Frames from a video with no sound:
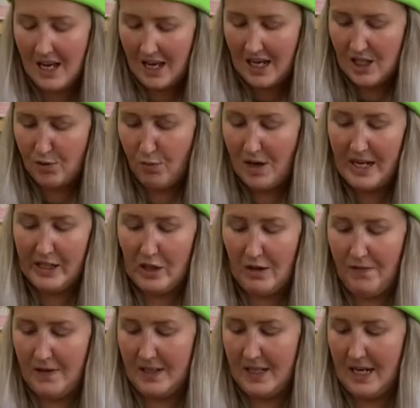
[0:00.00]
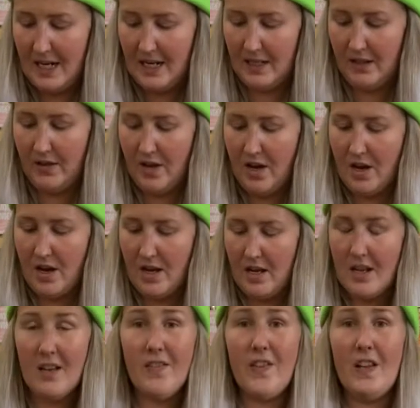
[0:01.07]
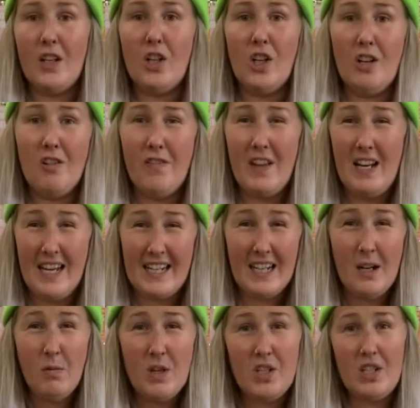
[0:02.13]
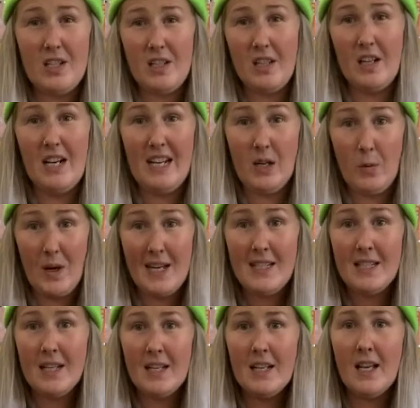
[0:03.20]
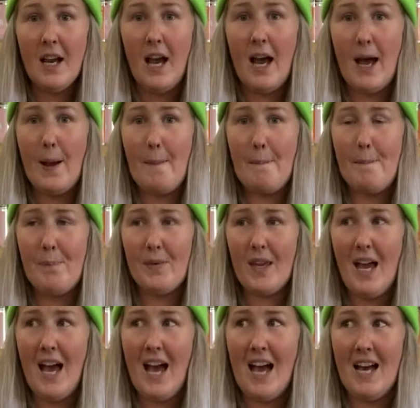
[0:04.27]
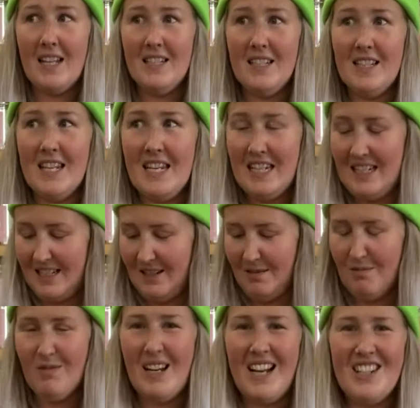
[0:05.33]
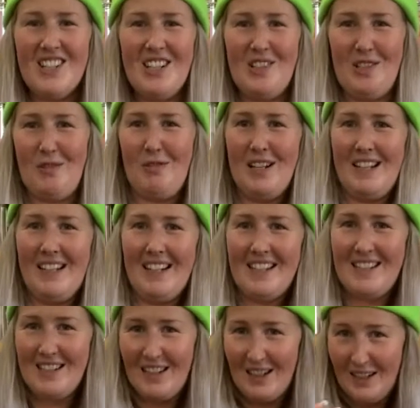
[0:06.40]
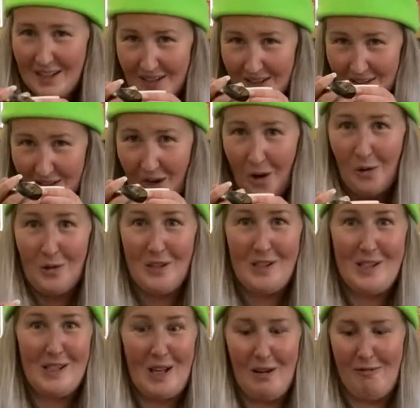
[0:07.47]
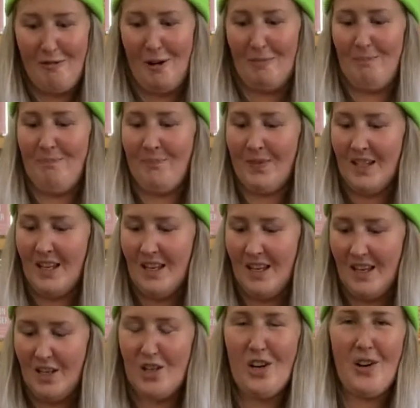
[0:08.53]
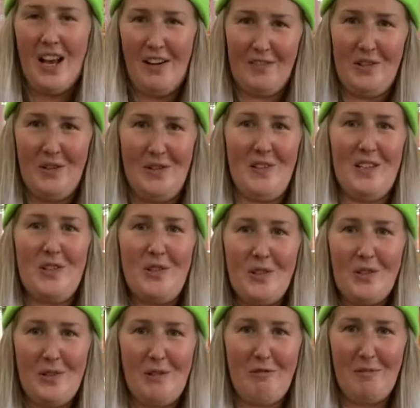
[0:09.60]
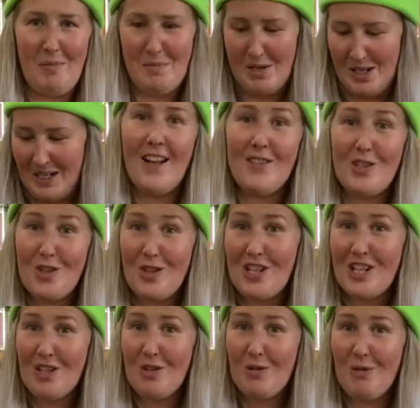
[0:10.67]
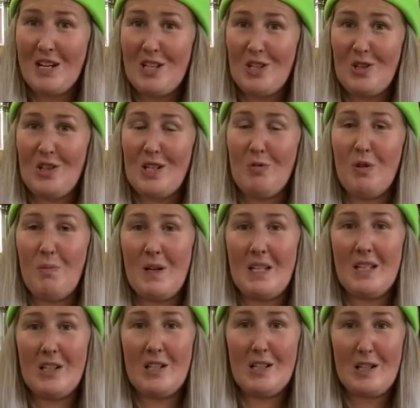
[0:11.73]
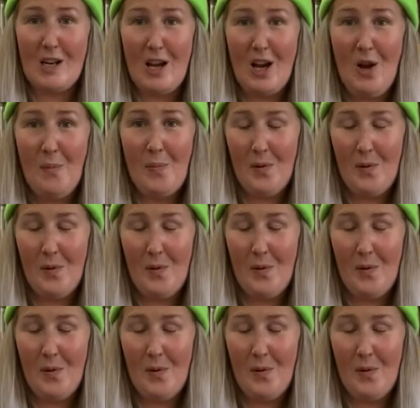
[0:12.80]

It's really good for seeing the colour of the liquor, which is the liquid, and it's actually just really nice to hold and slurp from. You don't have to do this, you could do it from a mug. The traditional way to do this would be to slurp.